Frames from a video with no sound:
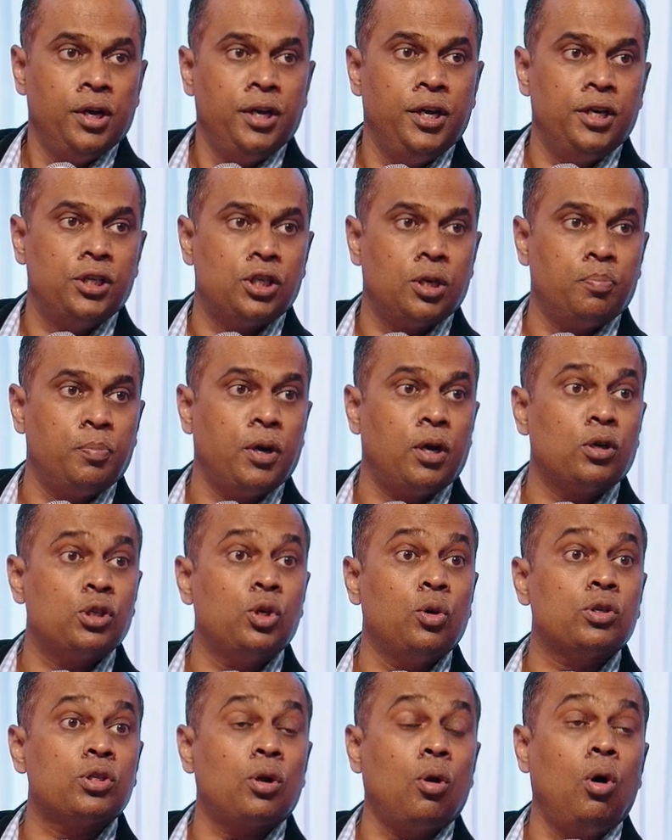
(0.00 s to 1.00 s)
Egypt, because he
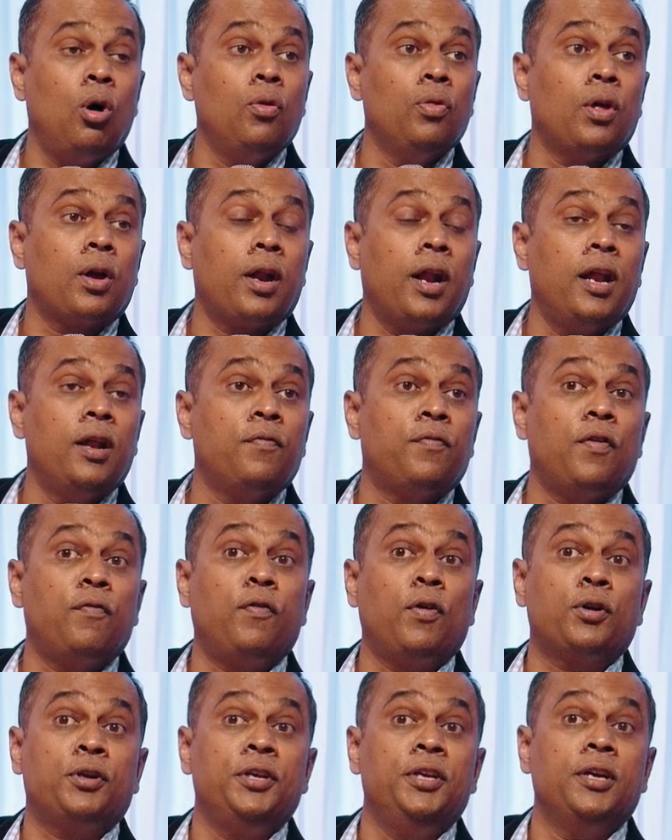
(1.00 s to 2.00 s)
was on the run for
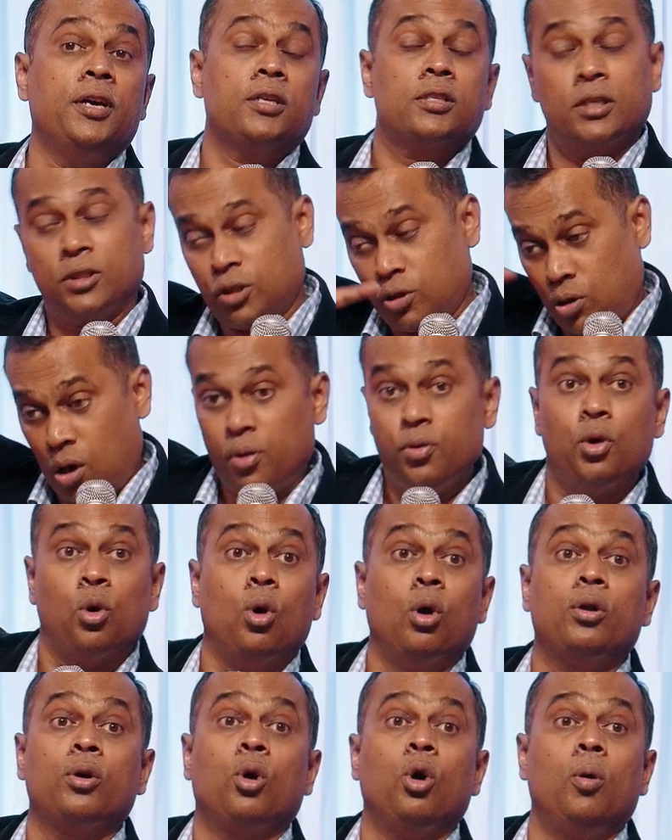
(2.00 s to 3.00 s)
40 years. He said, now you're
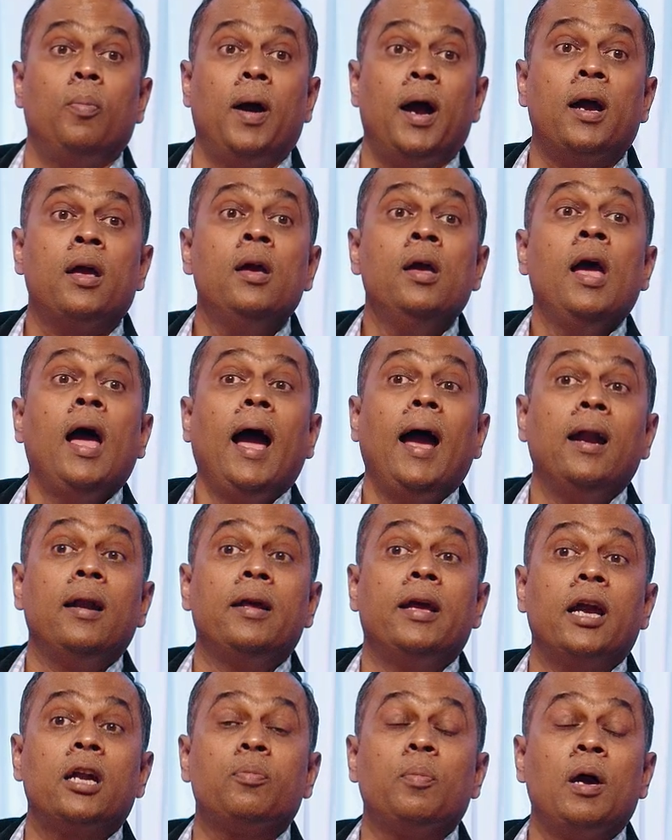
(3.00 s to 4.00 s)
going to go back and
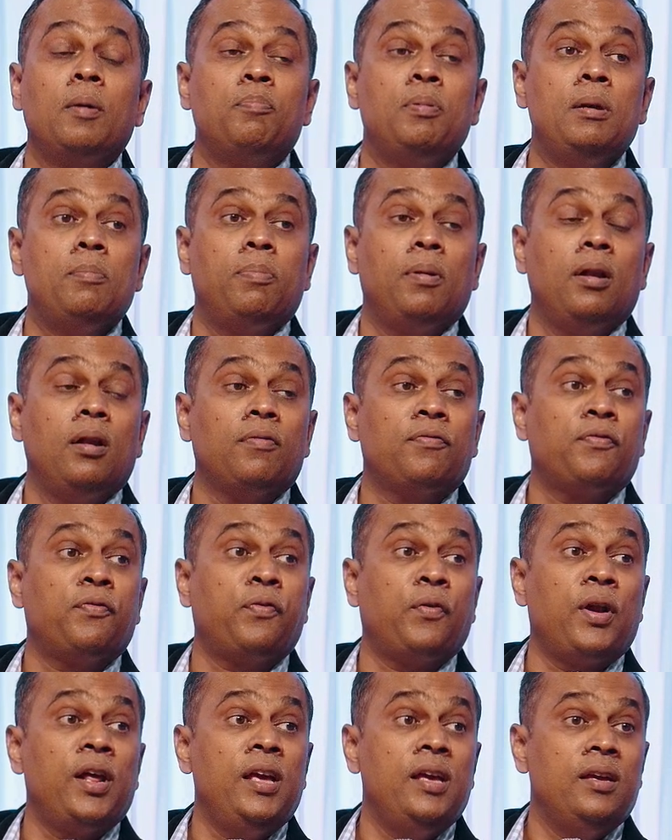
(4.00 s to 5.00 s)
get my people
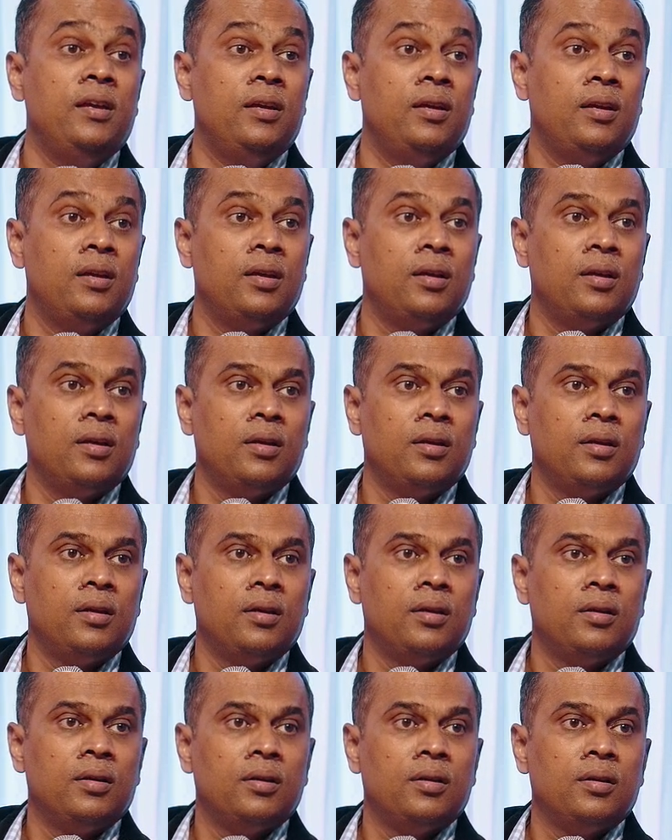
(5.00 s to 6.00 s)
free.
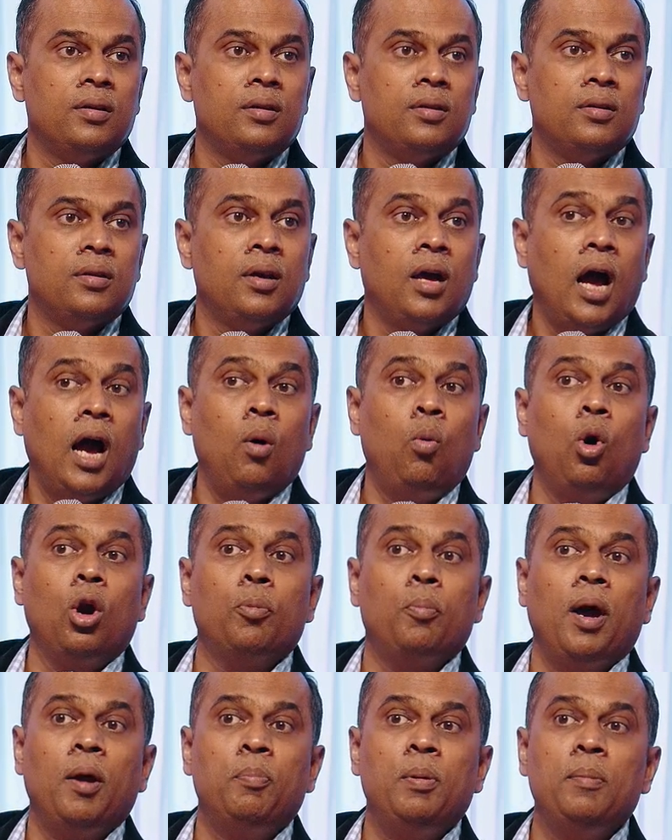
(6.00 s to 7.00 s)
I want
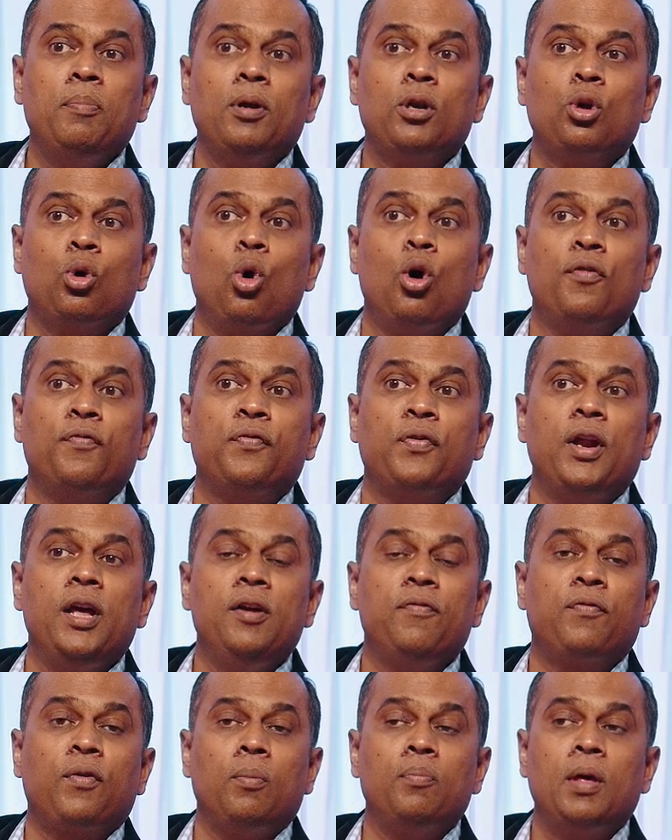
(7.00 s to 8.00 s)
my people to go free
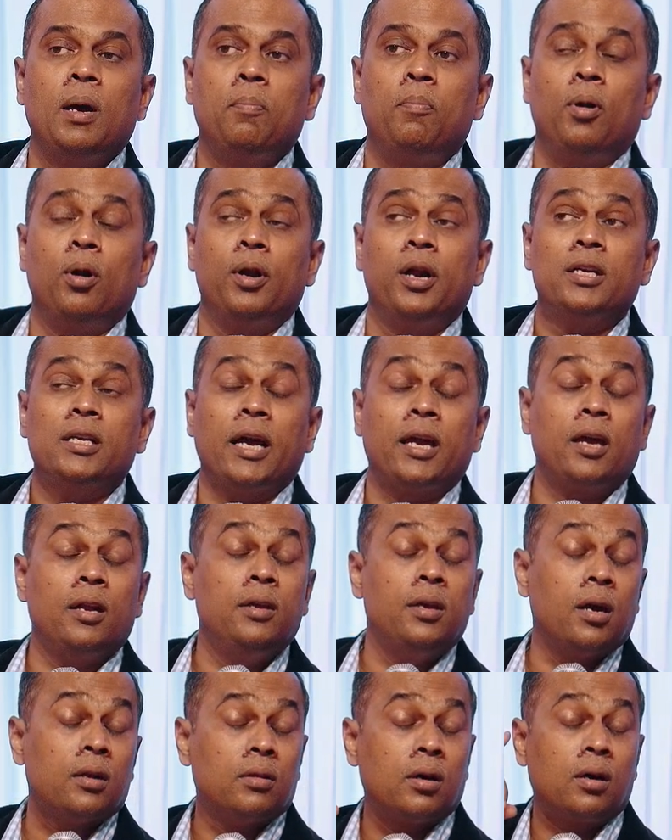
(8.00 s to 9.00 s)
from their bondage. I can
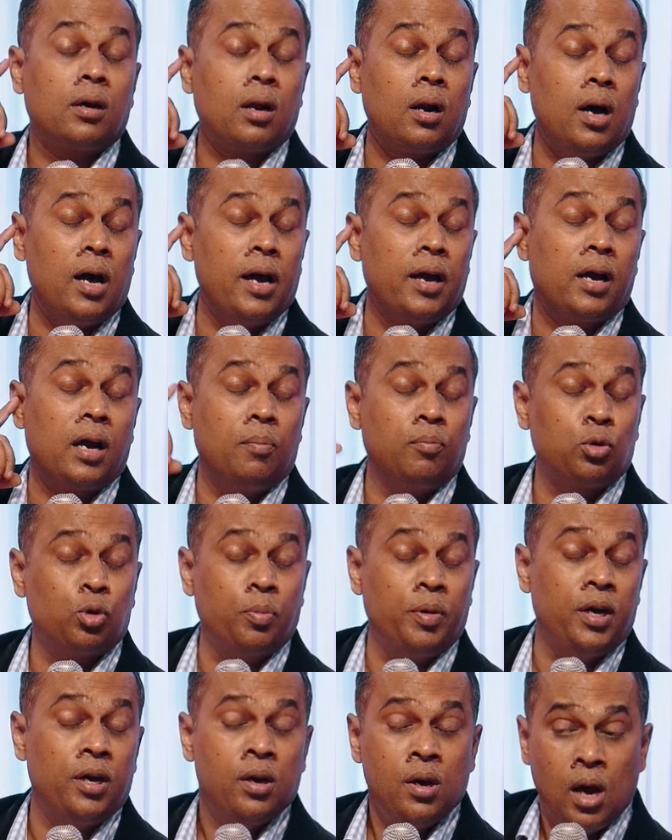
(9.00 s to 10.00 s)
hear the cry come to
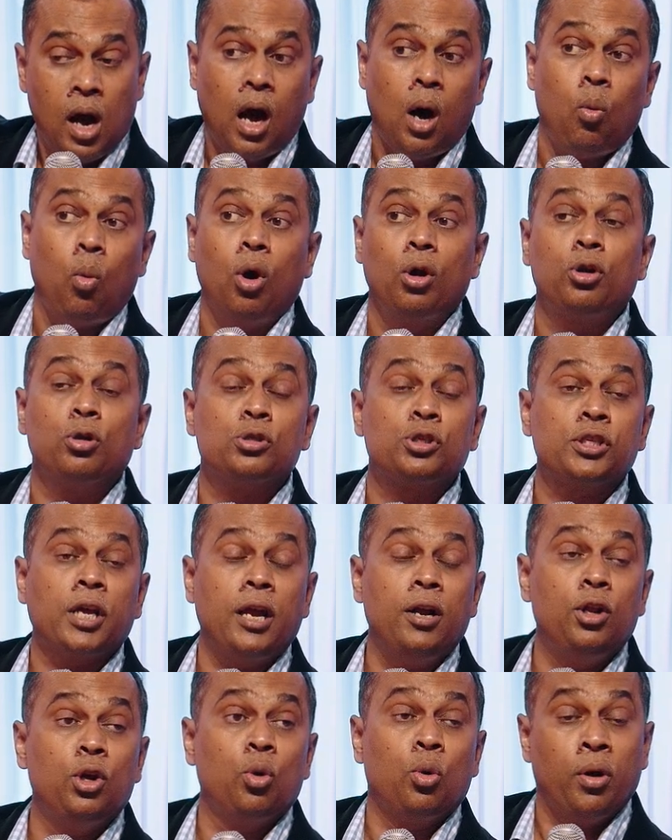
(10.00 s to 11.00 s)
me. I want to
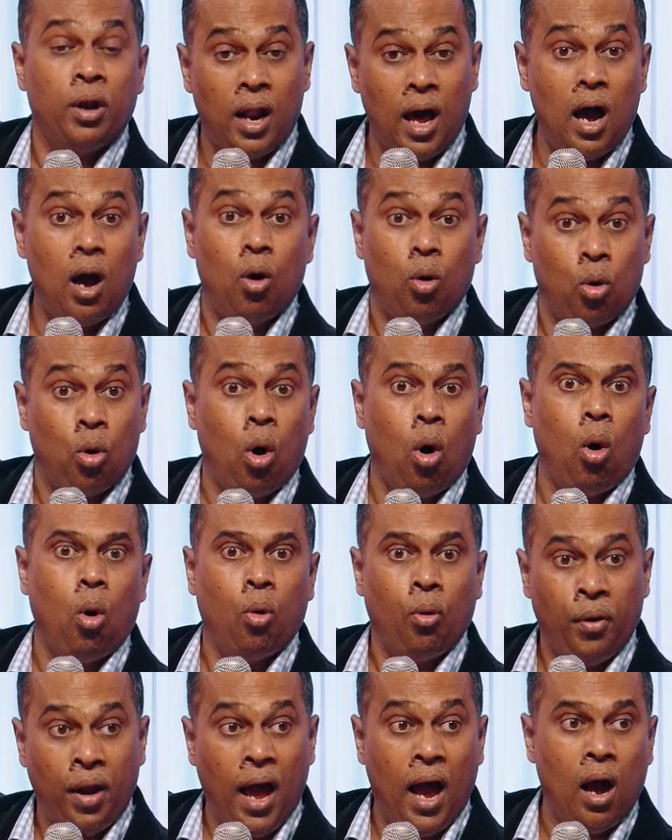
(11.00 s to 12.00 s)
send you now.
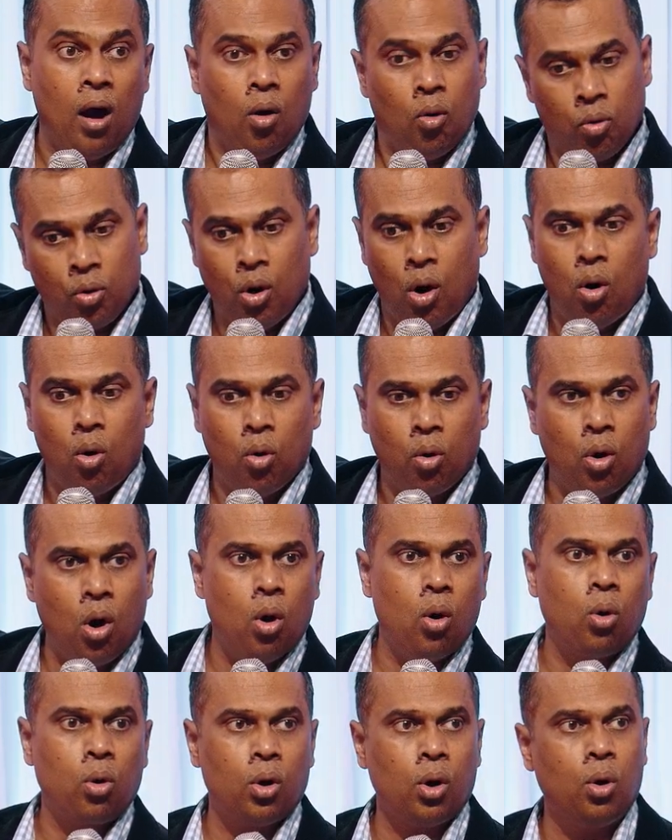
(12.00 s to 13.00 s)
Go now.
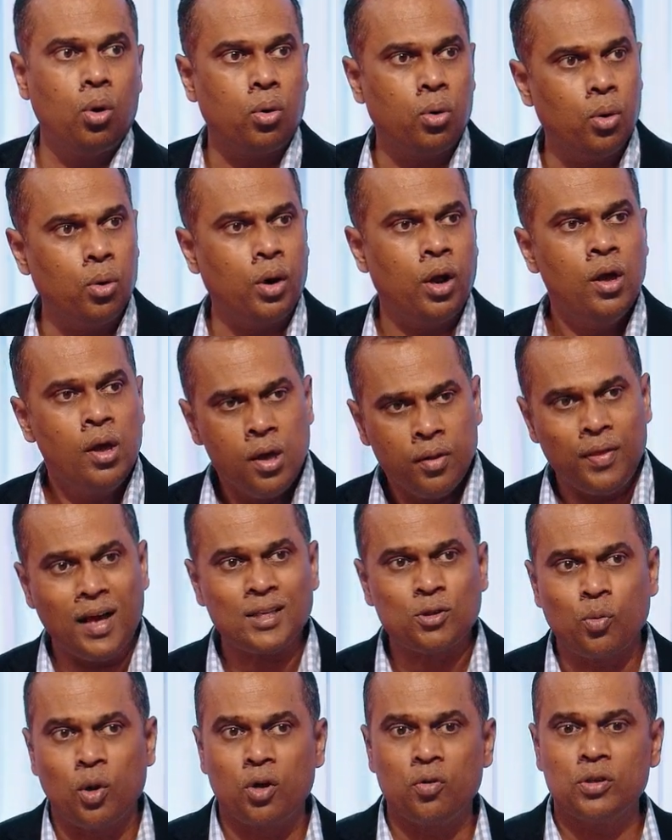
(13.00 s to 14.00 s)
Go.
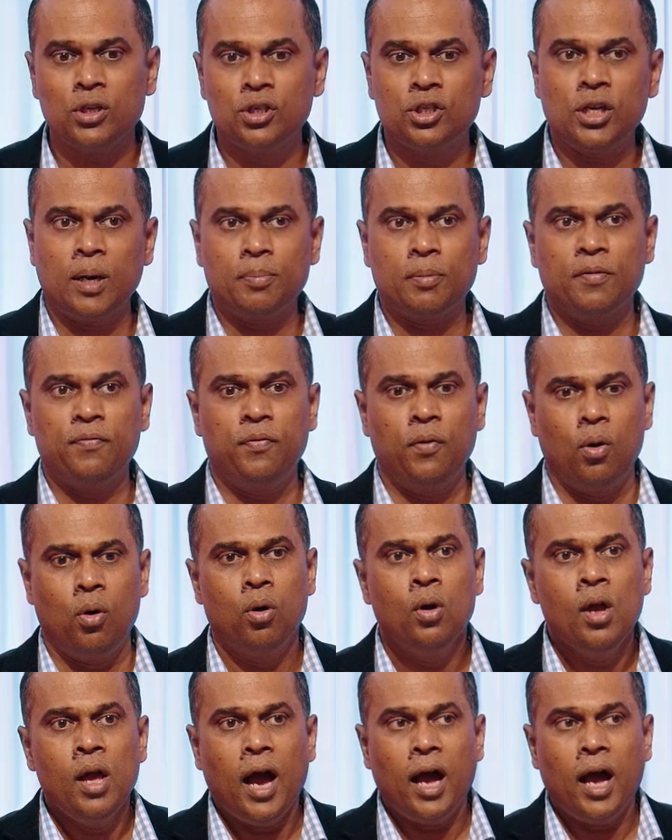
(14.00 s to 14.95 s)
That's what was in chapter 4.